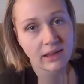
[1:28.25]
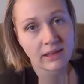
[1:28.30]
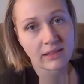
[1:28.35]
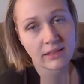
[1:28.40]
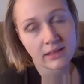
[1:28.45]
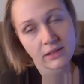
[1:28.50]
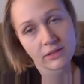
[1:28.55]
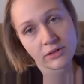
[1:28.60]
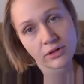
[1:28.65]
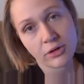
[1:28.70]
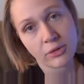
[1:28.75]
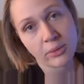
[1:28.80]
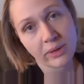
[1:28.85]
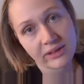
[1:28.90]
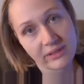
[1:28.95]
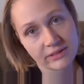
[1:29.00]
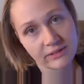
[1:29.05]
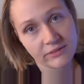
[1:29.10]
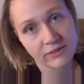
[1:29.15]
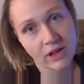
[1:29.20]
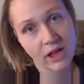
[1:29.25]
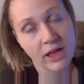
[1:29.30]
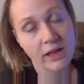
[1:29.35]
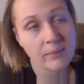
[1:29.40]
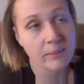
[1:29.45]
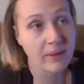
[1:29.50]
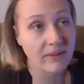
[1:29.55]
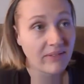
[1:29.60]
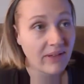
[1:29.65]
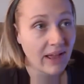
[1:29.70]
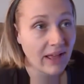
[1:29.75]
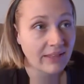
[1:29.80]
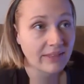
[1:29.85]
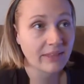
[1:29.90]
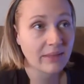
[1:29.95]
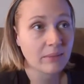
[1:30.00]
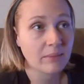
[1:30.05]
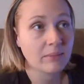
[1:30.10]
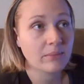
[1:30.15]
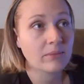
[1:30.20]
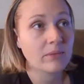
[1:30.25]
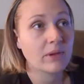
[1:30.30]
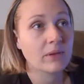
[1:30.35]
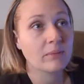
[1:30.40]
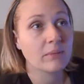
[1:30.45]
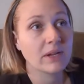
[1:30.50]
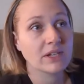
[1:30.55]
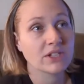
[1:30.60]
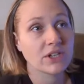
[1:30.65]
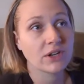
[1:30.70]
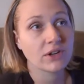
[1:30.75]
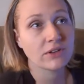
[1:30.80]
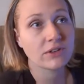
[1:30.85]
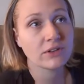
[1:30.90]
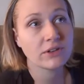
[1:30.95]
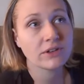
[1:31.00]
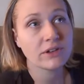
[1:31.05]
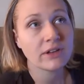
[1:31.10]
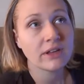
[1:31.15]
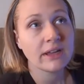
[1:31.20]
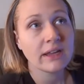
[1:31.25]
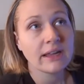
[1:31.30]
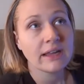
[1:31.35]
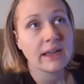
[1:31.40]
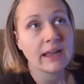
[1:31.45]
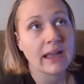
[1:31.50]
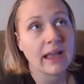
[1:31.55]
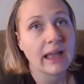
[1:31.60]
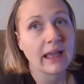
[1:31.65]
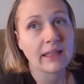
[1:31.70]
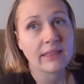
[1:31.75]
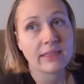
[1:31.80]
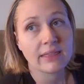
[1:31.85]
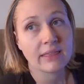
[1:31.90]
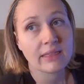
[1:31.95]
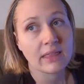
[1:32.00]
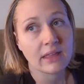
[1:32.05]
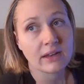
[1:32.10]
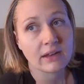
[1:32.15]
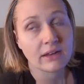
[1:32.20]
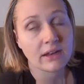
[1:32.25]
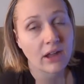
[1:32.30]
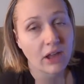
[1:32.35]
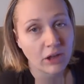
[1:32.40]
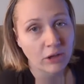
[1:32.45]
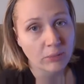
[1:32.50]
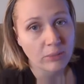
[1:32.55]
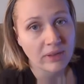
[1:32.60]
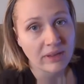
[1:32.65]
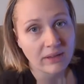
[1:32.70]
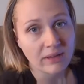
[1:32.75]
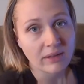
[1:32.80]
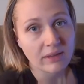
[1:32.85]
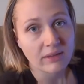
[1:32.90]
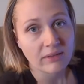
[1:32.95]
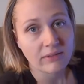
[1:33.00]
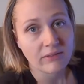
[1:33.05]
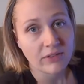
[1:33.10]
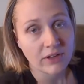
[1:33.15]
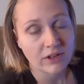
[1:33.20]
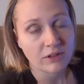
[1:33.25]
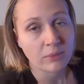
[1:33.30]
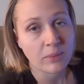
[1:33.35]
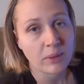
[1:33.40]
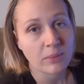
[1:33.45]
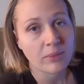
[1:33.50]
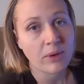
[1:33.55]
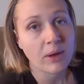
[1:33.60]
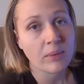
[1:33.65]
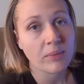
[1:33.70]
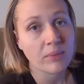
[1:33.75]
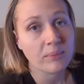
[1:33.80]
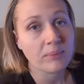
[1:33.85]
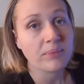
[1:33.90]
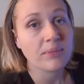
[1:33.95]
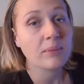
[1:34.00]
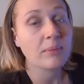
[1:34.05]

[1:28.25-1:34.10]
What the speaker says: I think they're a waste of time. I've had them in my childhood, and they didn't help me fix my problem.